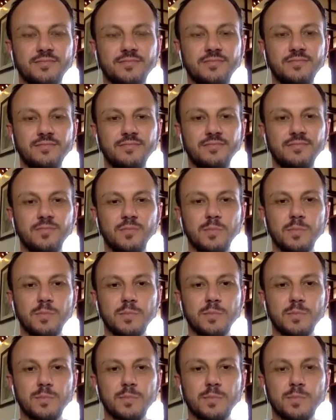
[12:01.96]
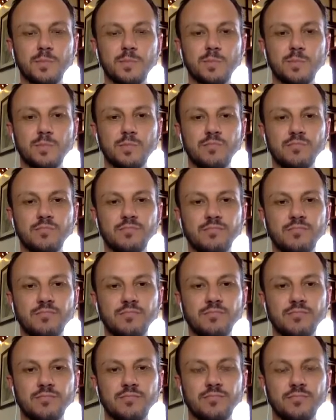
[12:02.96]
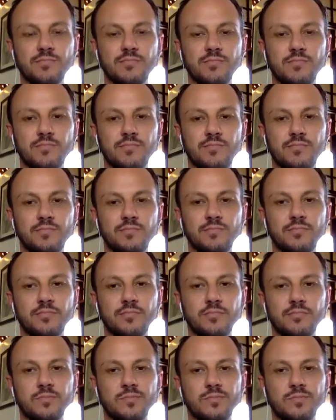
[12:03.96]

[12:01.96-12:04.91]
[no speech]